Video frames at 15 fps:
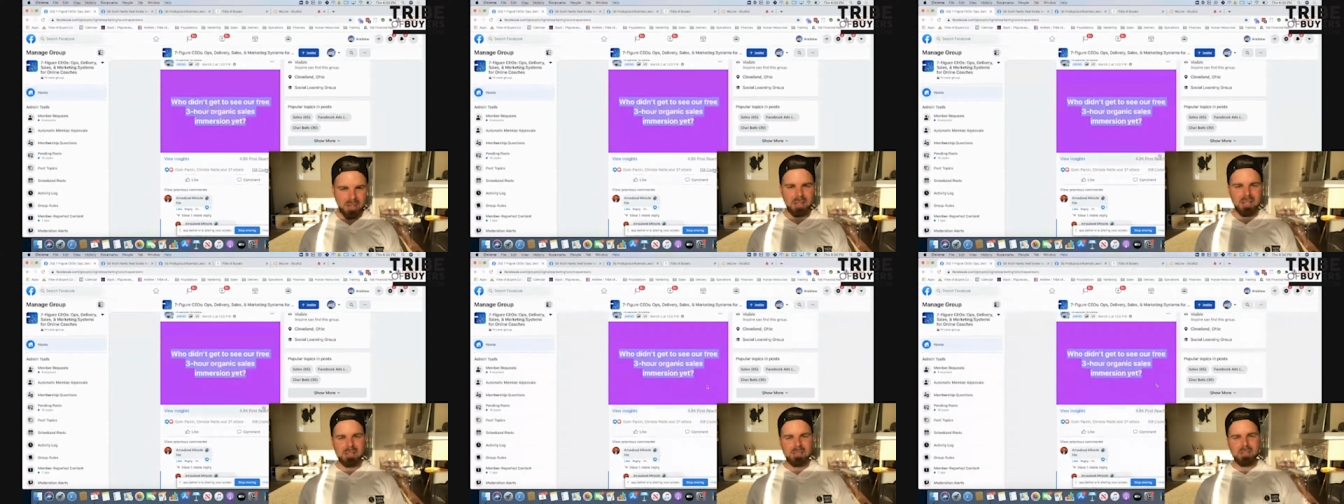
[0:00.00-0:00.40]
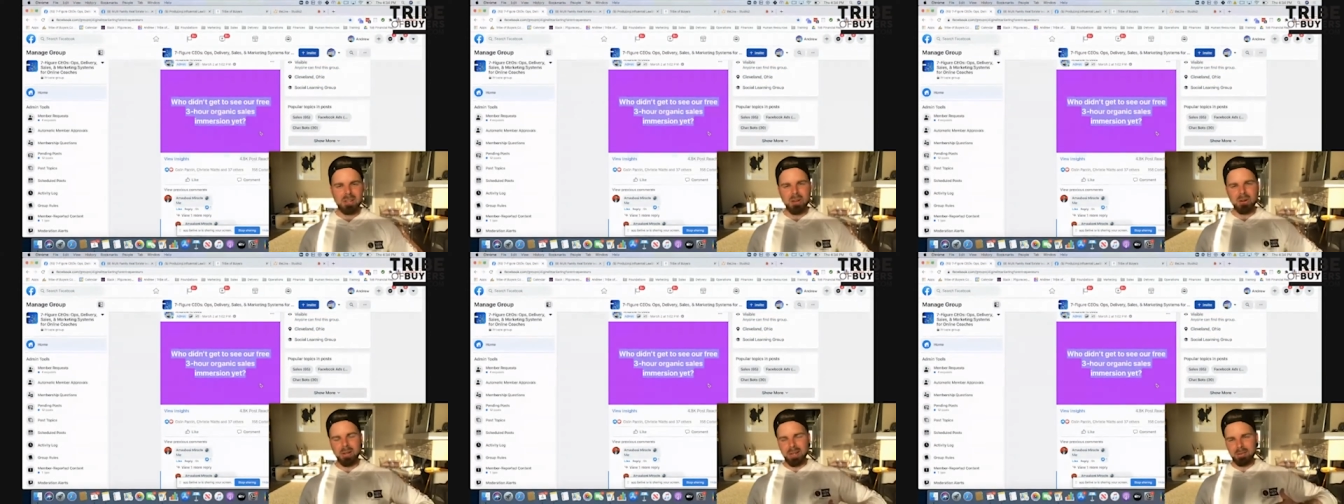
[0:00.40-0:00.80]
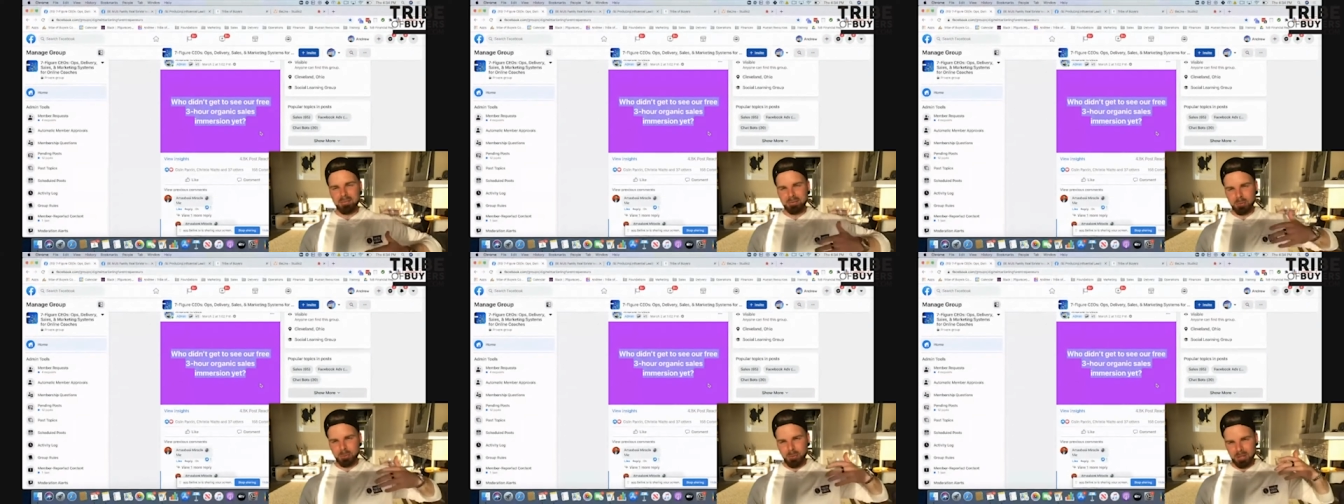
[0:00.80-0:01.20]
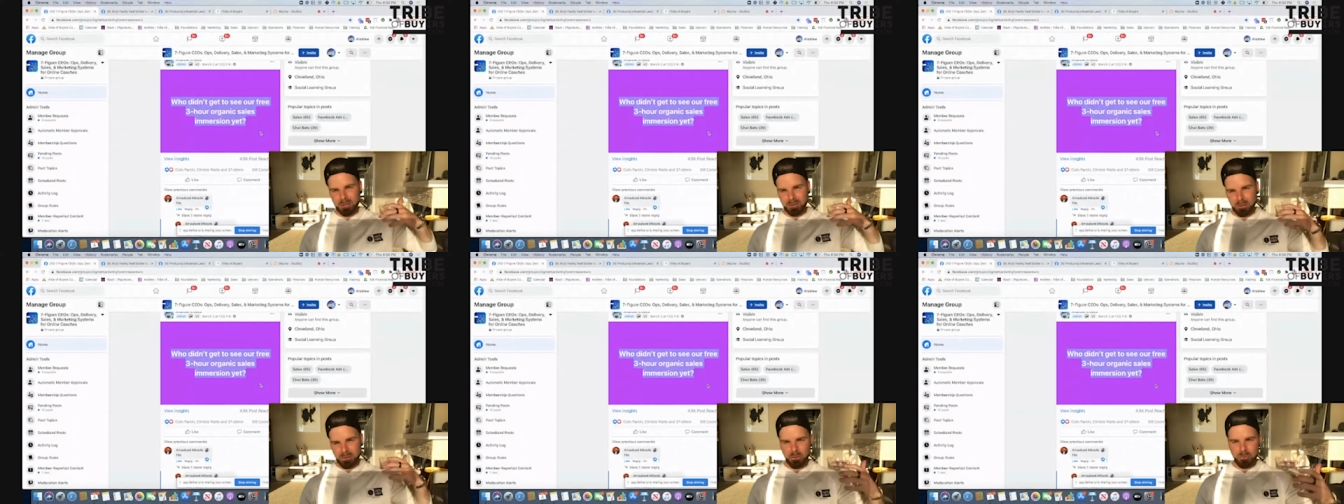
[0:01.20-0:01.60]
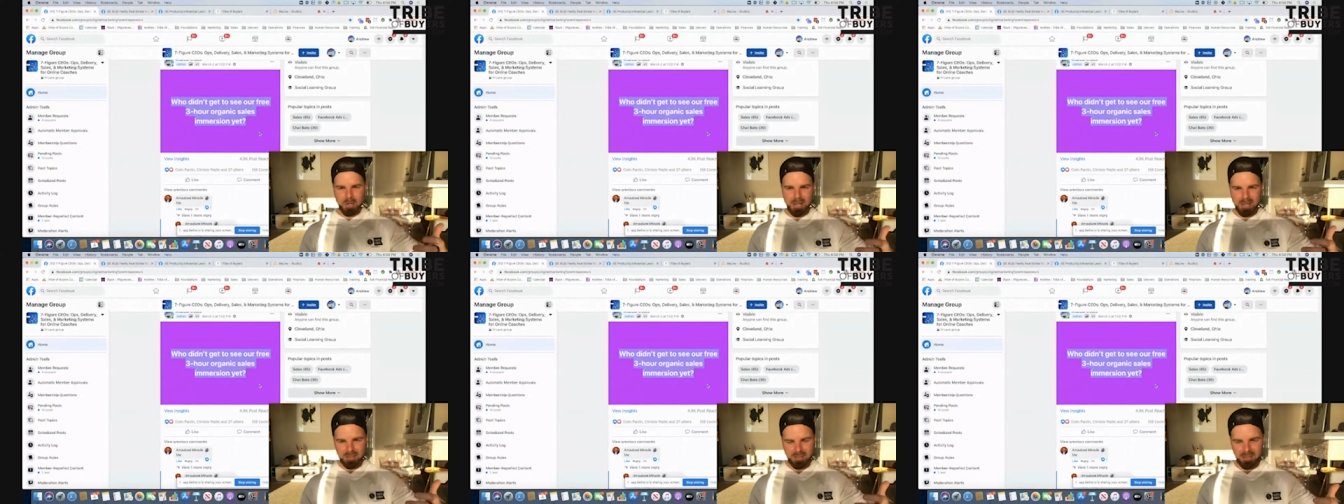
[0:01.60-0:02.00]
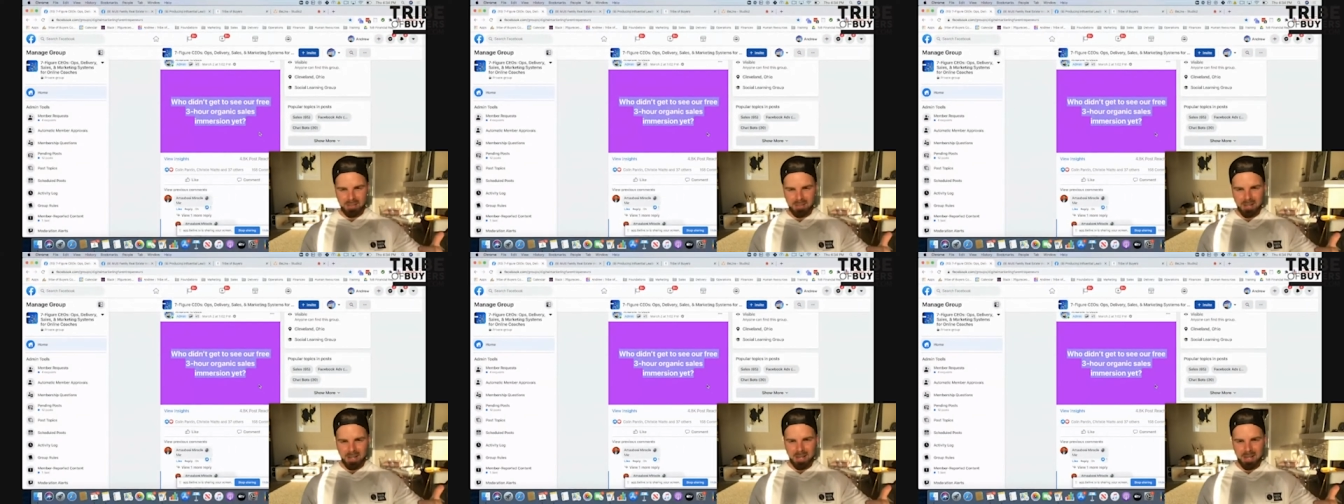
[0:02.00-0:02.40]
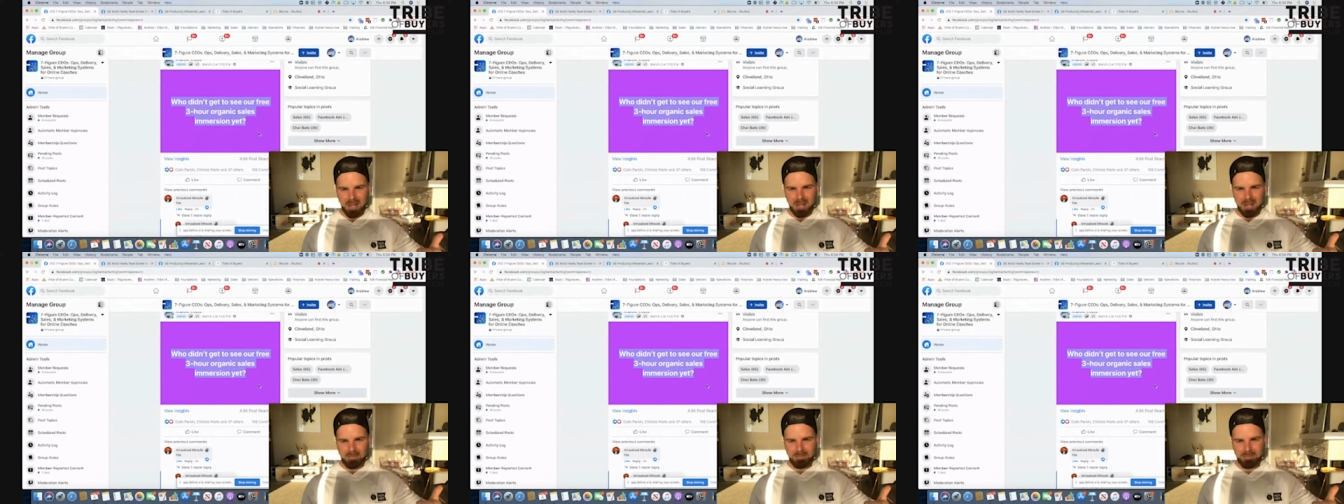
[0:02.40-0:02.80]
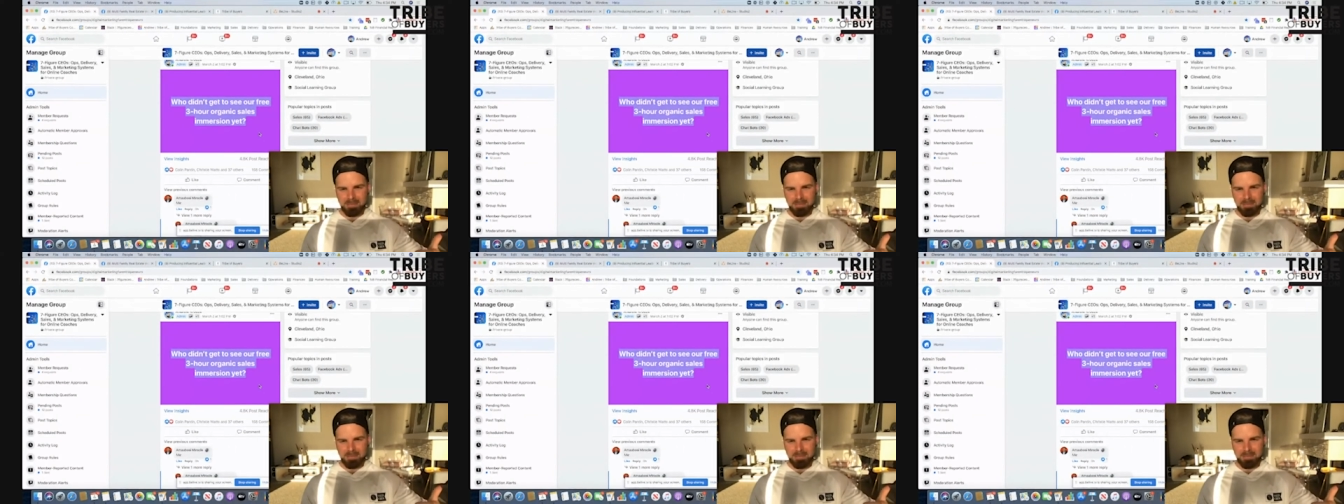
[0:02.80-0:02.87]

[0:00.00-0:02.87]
So if you are doing um,